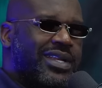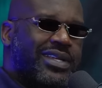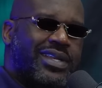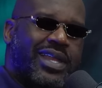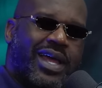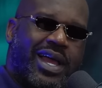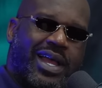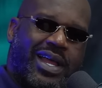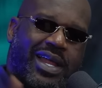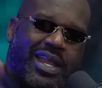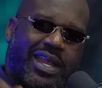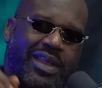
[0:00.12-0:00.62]

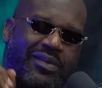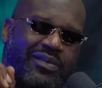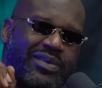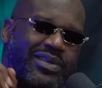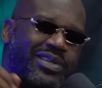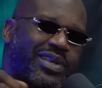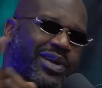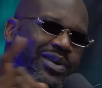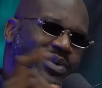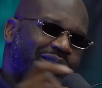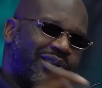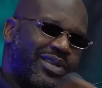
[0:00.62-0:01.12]
Doc, I never
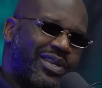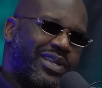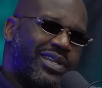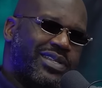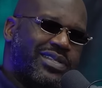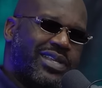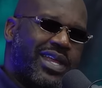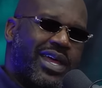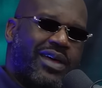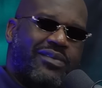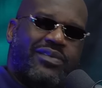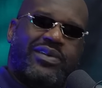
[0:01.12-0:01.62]
told you
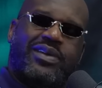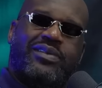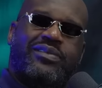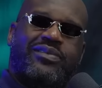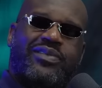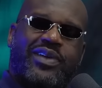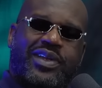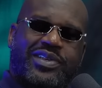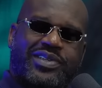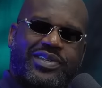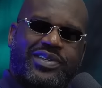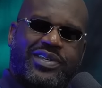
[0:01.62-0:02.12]
this. I have a
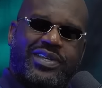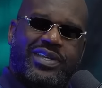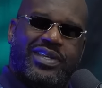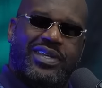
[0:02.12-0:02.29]
confession.